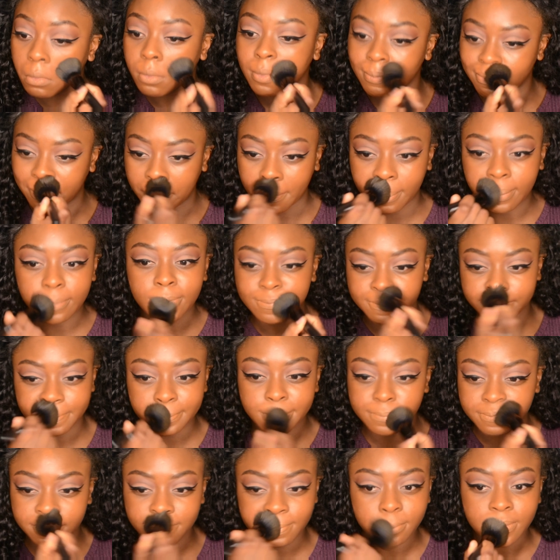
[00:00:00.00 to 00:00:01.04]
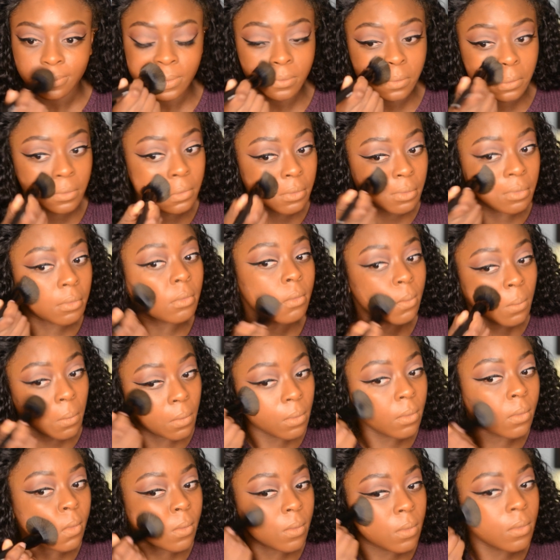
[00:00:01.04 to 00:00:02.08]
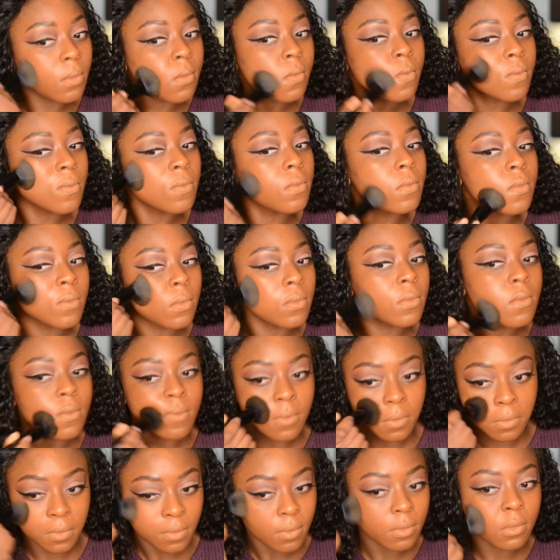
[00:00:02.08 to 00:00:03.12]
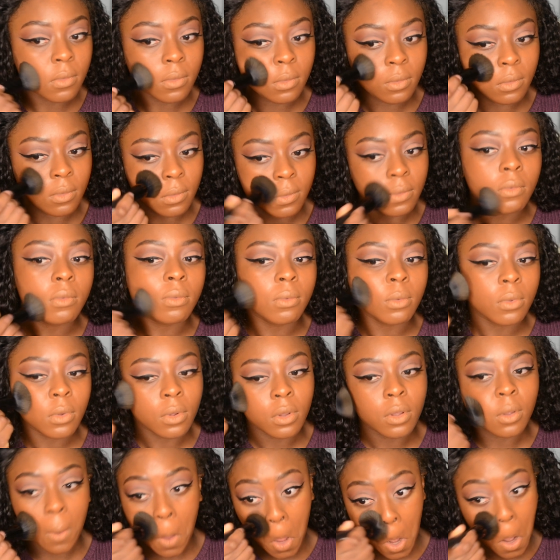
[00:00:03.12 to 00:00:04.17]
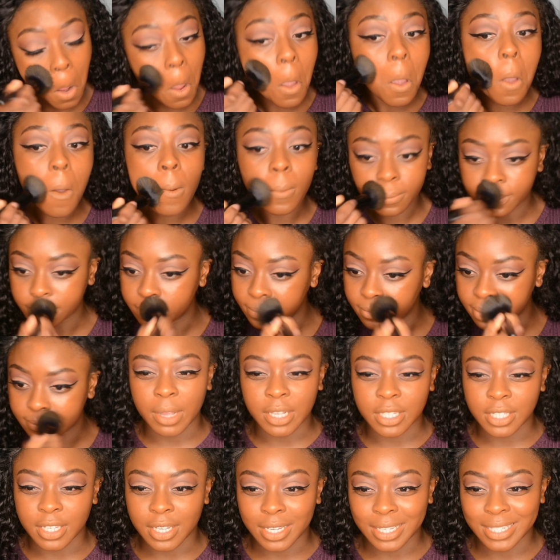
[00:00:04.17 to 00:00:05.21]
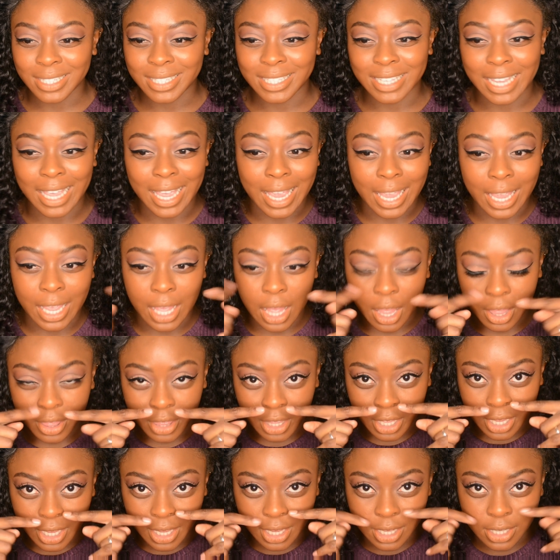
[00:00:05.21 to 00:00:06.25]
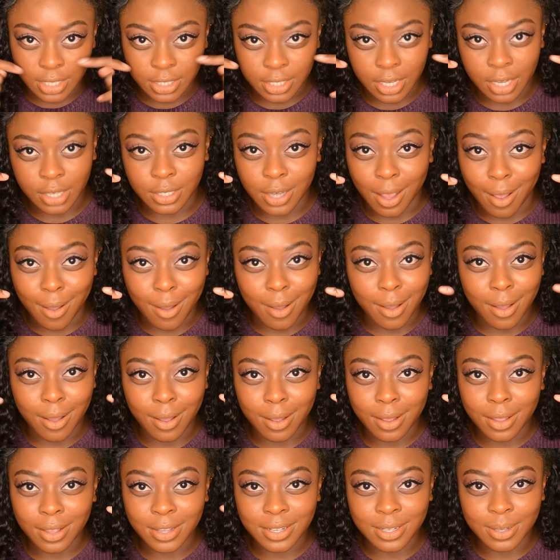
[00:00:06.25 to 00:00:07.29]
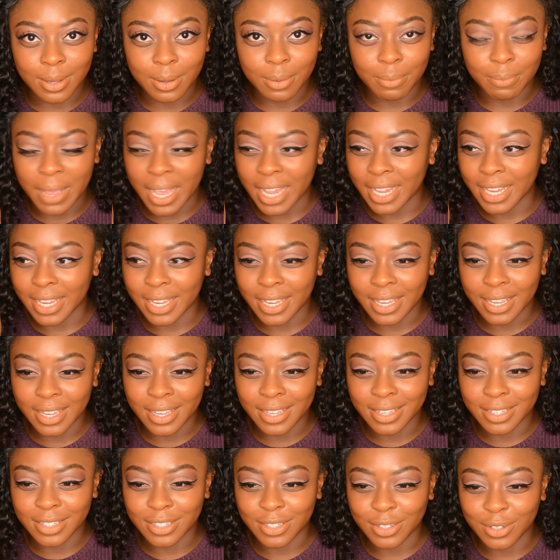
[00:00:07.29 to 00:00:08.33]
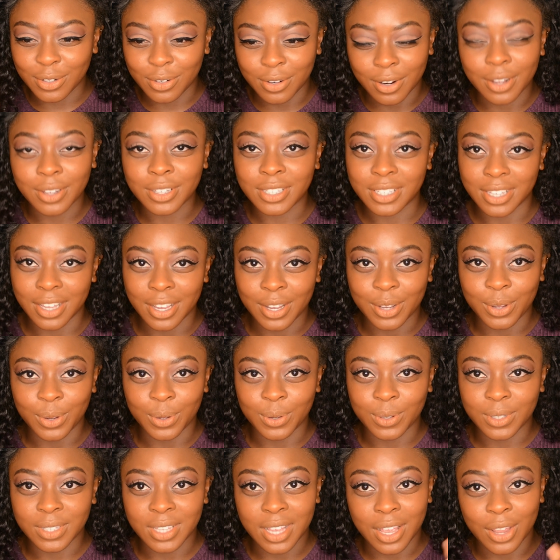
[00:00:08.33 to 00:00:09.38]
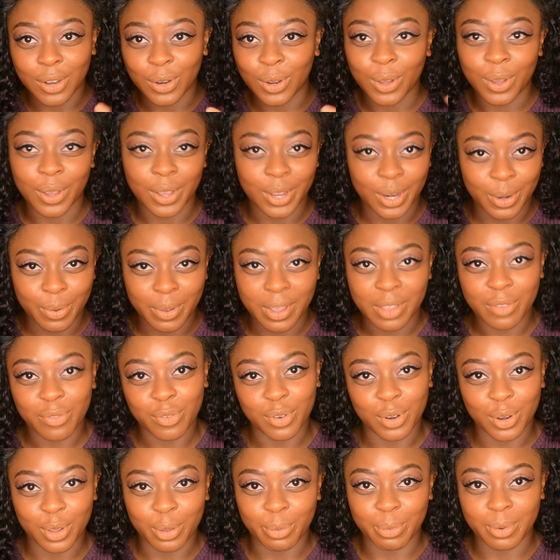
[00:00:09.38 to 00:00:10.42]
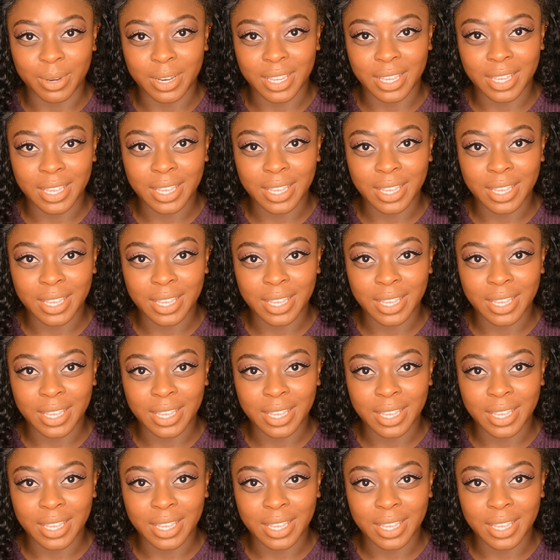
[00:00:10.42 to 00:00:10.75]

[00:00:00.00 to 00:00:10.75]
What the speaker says: bit, and then I apply a little bit of concealer over that. But of course, if you don't need this, don't do it. As you can see, these are dark, baggy, gross circles. I'm not going away from nobody.